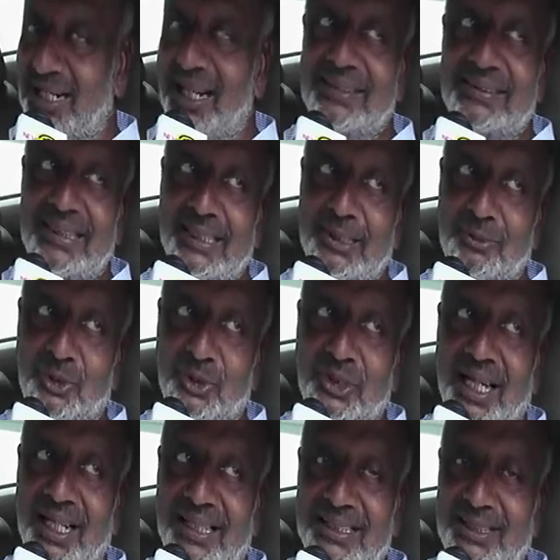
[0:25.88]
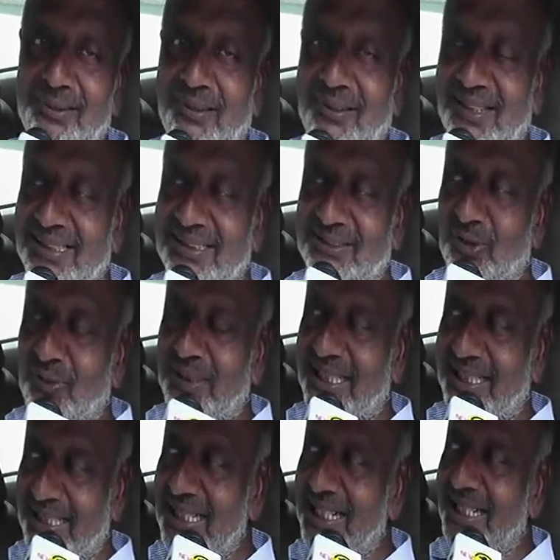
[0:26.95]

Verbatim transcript: They said that we need to take quick decisions